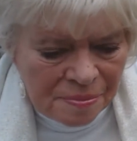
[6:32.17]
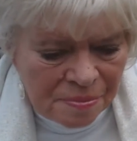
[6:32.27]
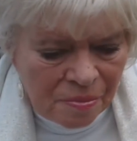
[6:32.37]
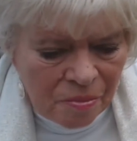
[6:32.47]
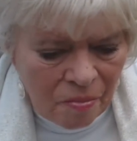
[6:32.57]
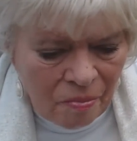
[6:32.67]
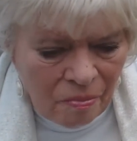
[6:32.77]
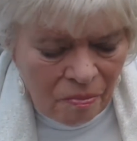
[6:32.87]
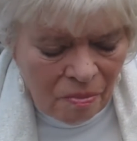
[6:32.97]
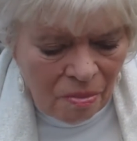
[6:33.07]

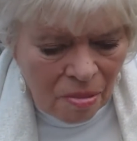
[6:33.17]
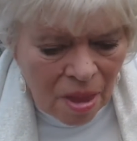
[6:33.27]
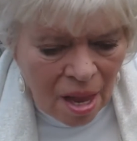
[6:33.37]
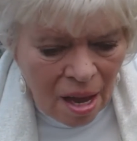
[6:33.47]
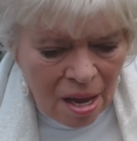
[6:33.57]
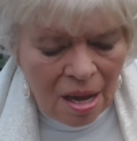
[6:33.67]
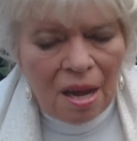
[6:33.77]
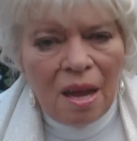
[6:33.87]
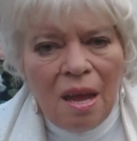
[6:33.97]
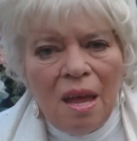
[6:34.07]

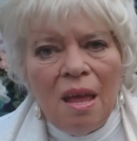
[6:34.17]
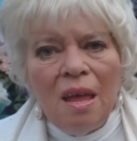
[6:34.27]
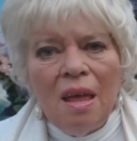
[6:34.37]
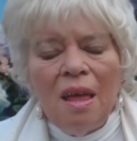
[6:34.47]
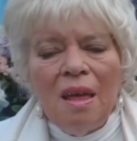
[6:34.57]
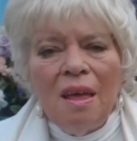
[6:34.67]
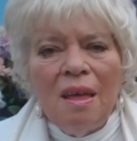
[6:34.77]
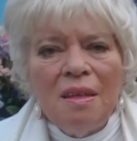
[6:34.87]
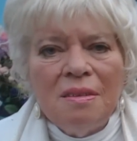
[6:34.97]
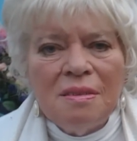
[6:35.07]

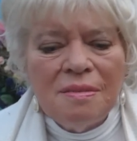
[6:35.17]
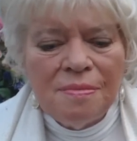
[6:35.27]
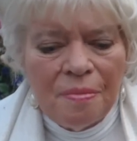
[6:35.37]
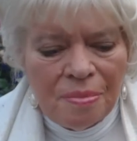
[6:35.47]
(no one is talking)